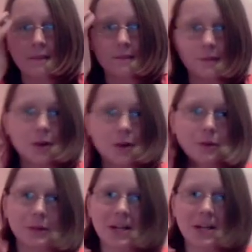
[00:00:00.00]

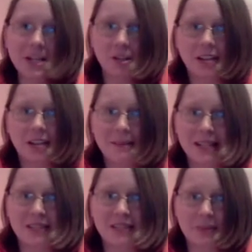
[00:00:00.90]
well, it takes only 10
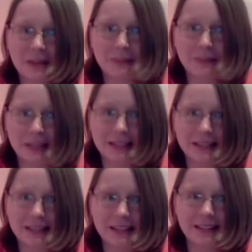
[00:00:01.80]
minutes for me to beat.
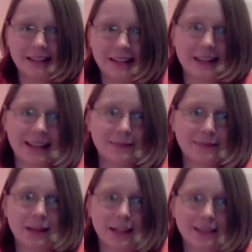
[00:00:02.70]

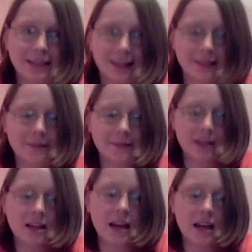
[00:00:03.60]
That's kind of sucked.
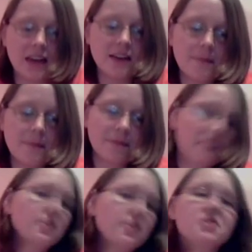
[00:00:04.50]
And then
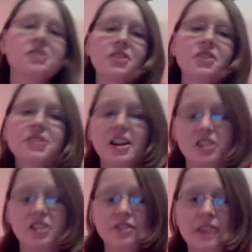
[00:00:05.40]
there's another
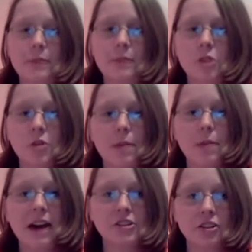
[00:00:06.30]
section in this game called the
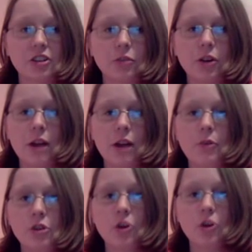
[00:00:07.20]
pasture, where
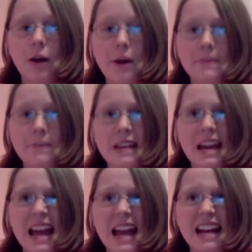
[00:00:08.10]
you go out,
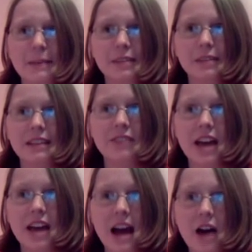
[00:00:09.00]
and I believe they
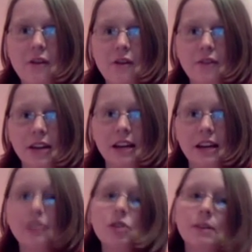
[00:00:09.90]
have,
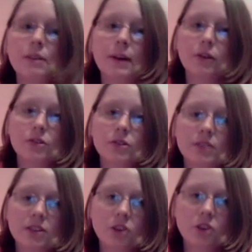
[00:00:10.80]
including barrels,
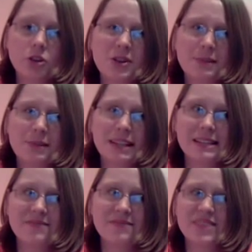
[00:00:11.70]
there's also, I
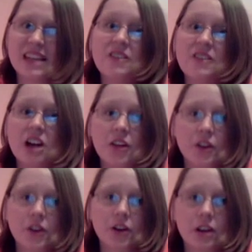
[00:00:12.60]
believe, 7
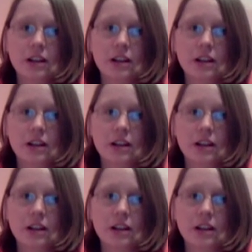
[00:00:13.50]
other